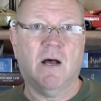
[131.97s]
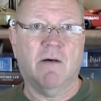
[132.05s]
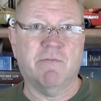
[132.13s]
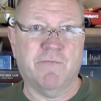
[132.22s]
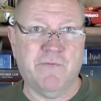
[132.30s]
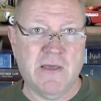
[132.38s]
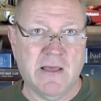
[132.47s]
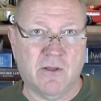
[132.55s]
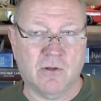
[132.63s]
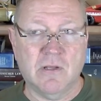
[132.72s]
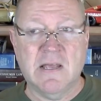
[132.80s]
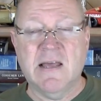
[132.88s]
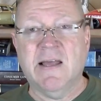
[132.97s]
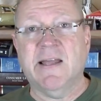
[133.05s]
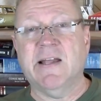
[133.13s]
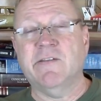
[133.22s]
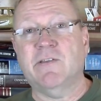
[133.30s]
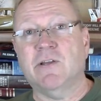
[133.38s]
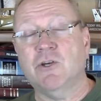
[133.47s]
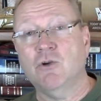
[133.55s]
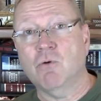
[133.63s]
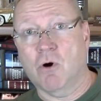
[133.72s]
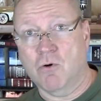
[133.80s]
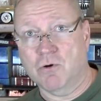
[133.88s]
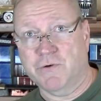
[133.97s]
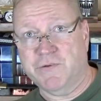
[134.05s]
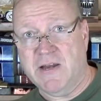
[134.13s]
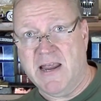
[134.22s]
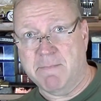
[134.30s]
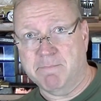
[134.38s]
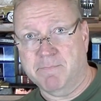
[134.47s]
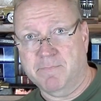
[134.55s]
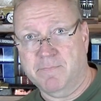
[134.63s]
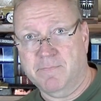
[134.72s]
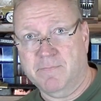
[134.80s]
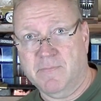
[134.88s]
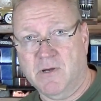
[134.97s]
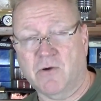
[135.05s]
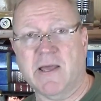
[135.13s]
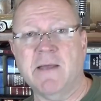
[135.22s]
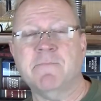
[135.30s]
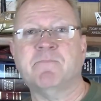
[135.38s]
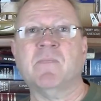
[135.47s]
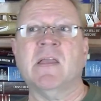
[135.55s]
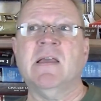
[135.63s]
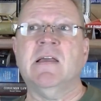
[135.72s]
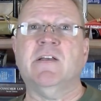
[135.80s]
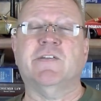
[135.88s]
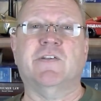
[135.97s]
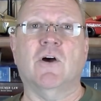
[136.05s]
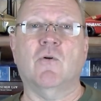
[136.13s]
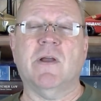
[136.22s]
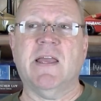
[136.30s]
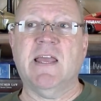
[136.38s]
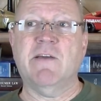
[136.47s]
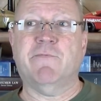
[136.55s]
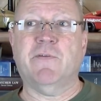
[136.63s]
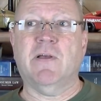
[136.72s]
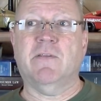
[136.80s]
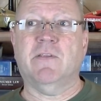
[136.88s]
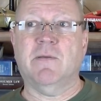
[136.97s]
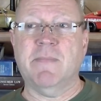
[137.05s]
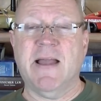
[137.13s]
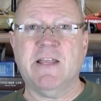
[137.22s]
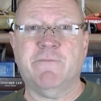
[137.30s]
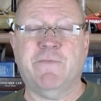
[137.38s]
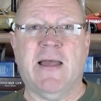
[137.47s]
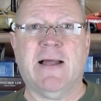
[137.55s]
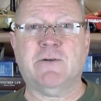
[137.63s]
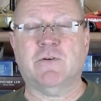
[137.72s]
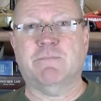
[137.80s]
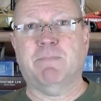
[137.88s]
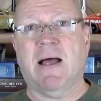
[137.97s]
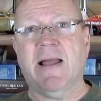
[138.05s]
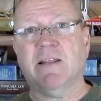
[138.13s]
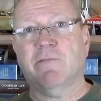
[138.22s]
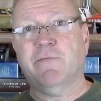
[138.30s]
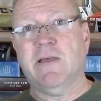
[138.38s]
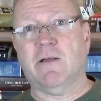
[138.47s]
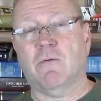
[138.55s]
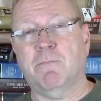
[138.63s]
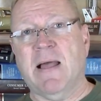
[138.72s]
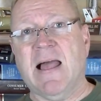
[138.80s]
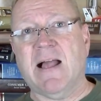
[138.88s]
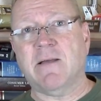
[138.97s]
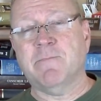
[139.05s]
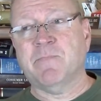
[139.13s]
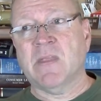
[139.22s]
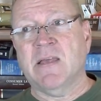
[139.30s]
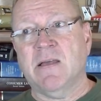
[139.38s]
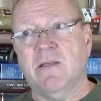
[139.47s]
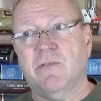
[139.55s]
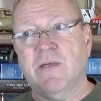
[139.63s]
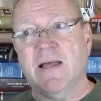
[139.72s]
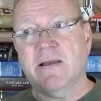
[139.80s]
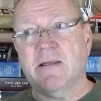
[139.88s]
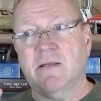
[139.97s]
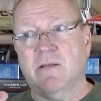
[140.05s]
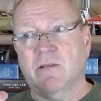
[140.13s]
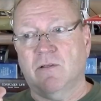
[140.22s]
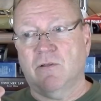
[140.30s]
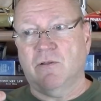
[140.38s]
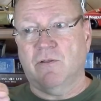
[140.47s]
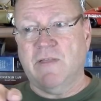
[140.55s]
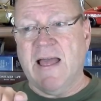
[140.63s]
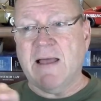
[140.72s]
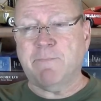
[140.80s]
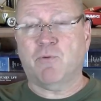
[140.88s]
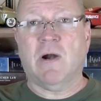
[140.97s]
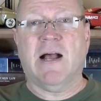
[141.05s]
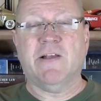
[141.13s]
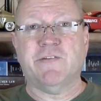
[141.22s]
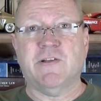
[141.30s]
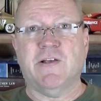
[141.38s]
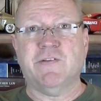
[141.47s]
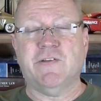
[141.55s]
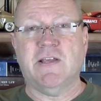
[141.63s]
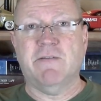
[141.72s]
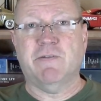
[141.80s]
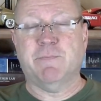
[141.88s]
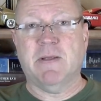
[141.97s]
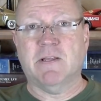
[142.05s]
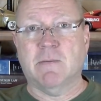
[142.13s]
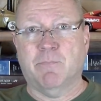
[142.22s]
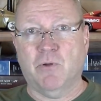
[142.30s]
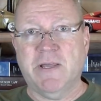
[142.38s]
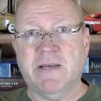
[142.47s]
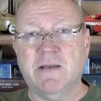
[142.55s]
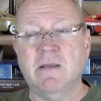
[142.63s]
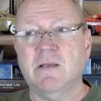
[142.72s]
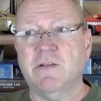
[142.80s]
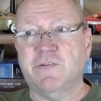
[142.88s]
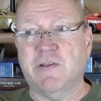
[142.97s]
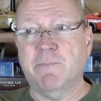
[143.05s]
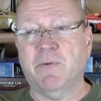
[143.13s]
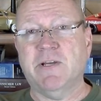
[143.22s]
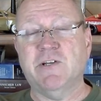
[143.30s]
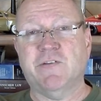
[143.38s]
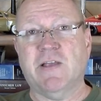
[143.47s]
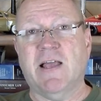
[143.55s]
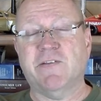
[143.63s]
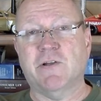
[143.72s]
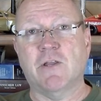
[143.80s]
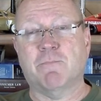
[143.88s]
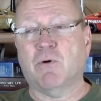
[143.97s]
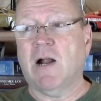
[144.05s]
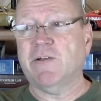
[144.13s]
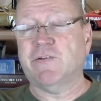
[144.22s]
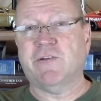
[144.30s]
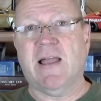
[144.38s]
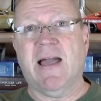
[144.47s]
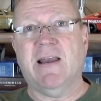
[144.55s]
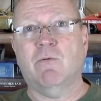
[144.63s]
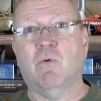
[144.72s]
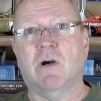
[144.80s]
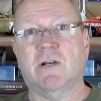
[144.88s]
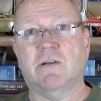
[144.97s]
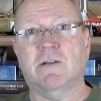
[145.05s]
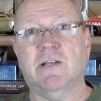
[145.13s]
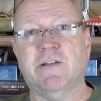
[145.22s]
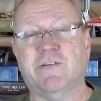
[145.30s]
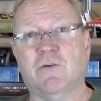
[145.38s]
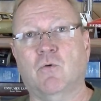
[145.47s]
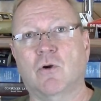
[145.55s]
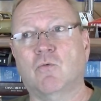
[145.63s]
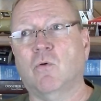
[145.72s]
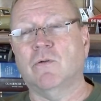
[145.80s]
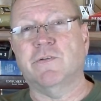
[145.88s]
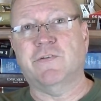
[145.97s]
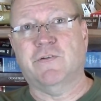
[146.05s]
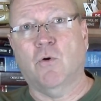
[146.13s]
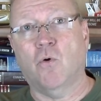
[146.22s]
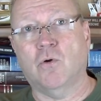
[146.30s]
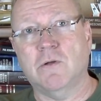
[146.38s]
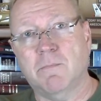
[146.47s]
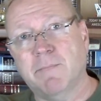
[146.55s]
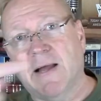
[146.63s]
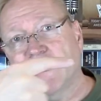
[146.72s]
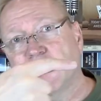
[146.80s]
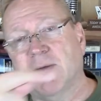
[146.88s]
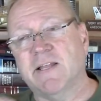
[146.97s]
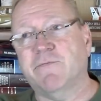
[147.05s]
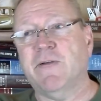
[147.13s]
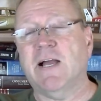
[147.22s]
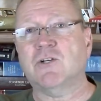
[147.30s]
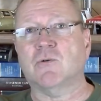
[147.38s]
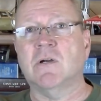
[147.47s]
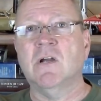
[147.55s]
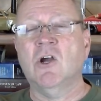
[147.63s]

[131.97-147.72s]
of the vehicle into the new owner's name. Okay? So if the manufacturer is buying the vehicle back, then that process, if it's been completed, simply just has another process added where it gets, quote unquote, sold back to the manufacturer.